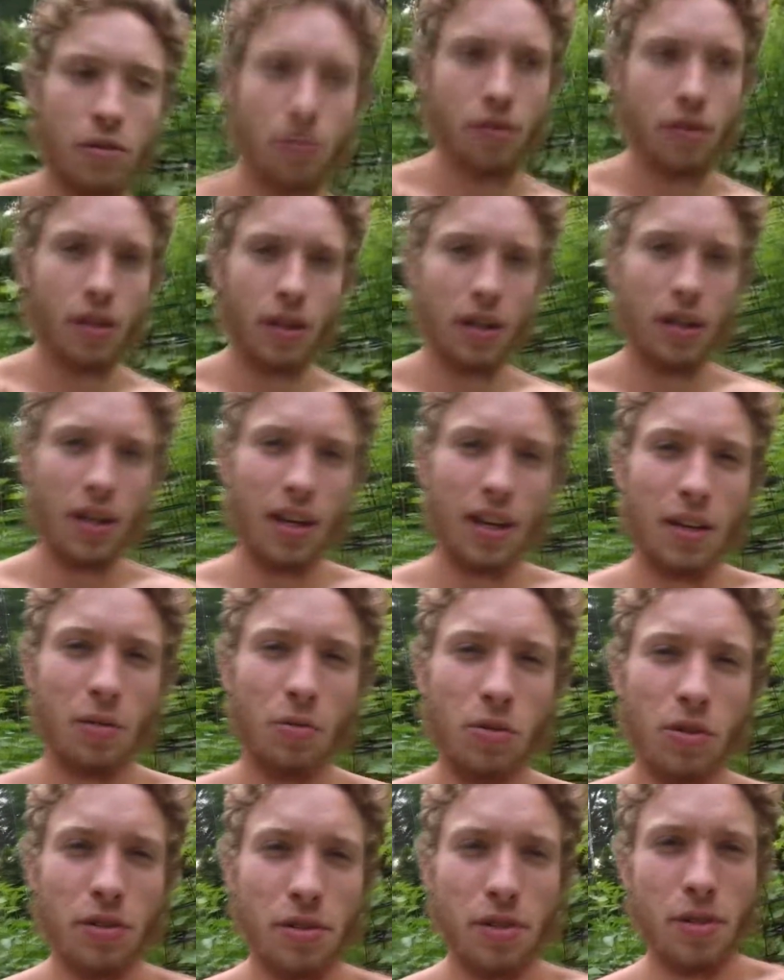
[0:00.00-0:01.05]
thing I
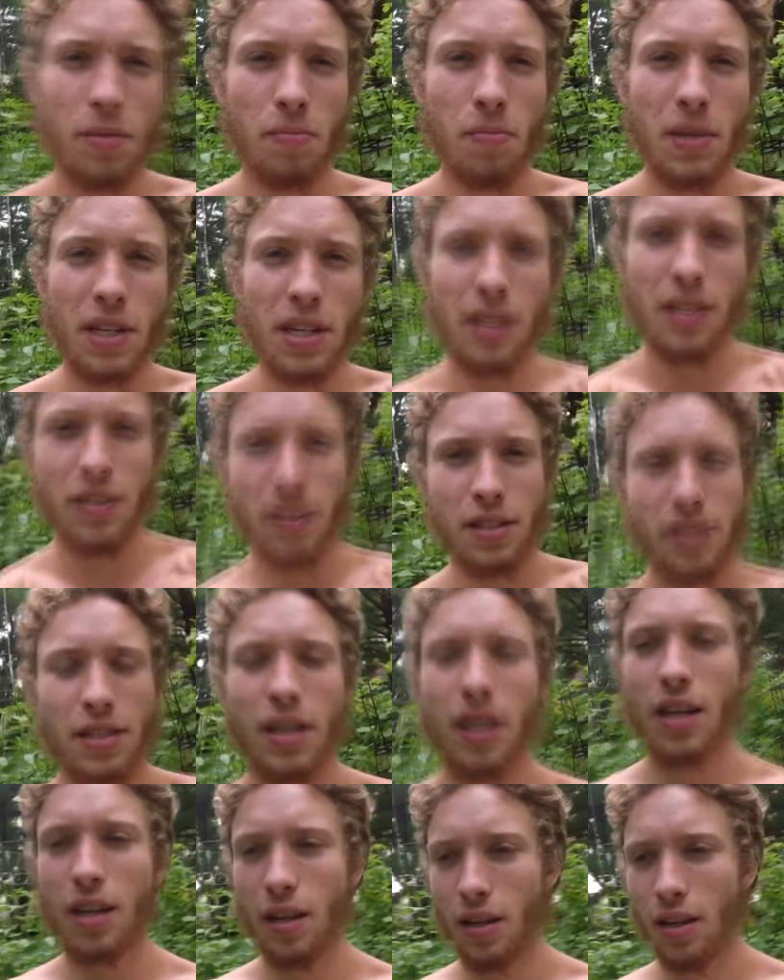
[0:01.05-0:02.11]
was meaning to
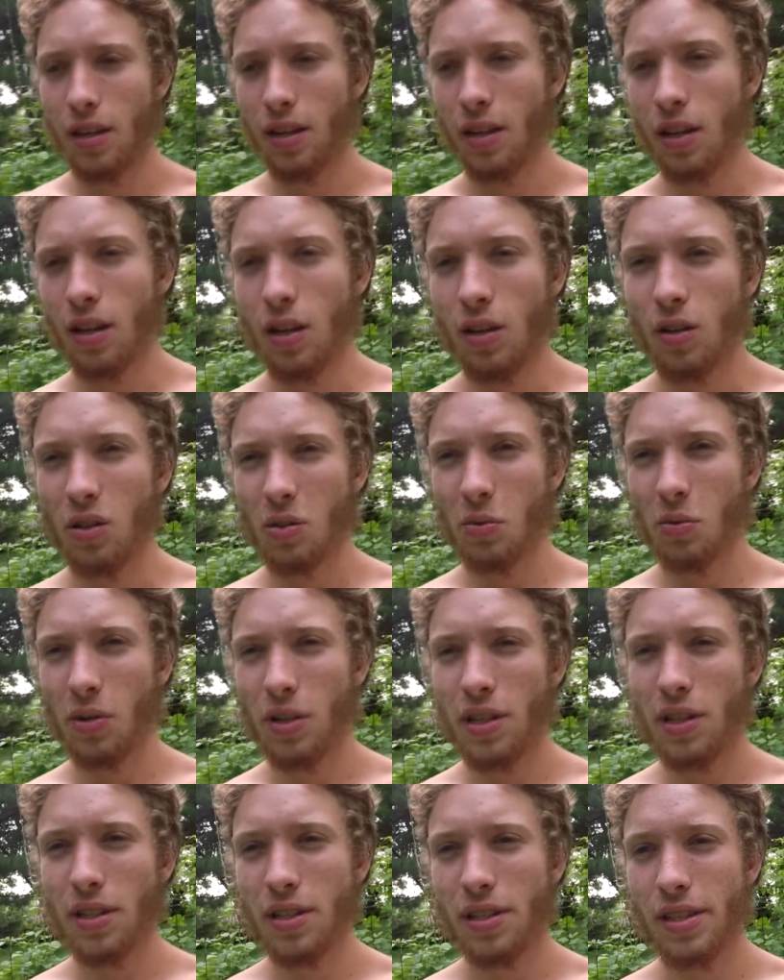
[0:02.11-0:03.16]
say
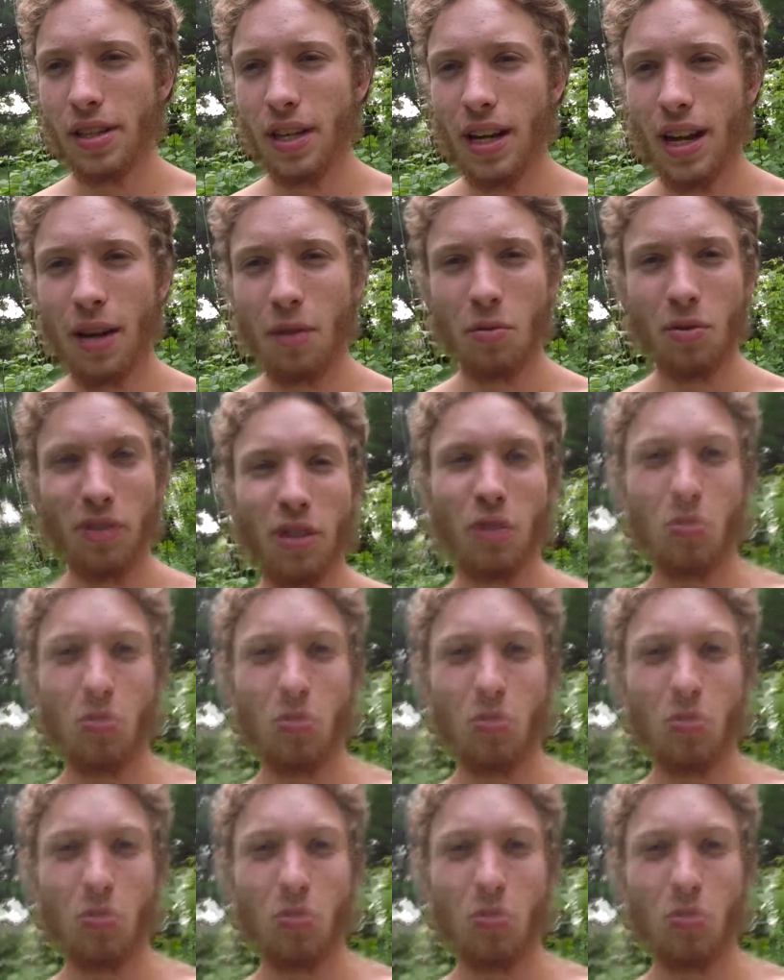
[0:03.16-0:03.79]
was that I really